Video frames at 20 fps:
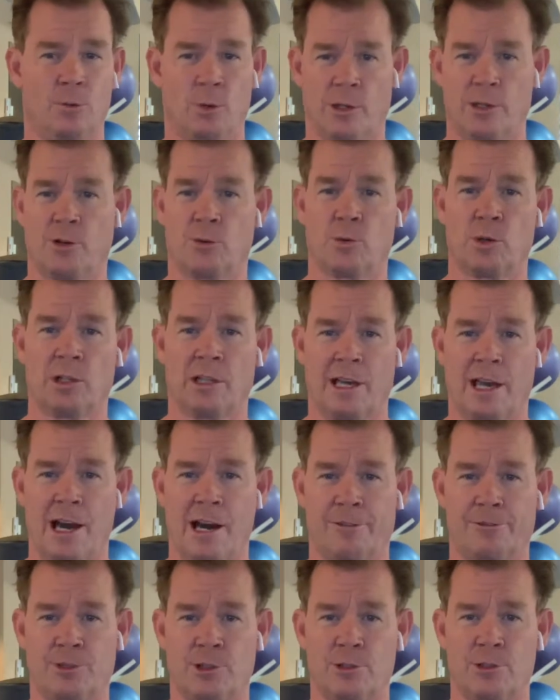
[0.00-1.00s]
what you're really
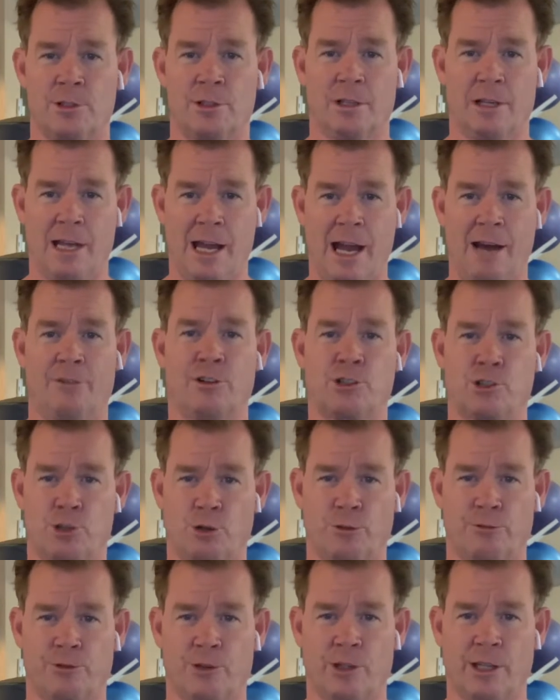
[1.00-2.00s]
after, have a
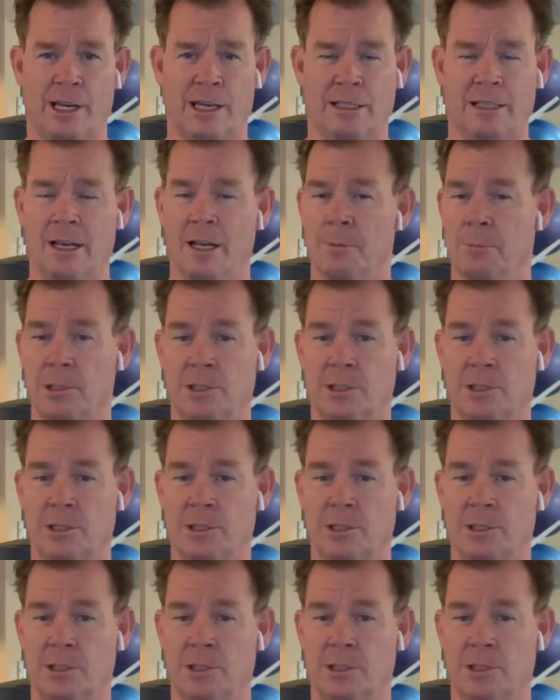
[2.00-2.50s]
shoe for that.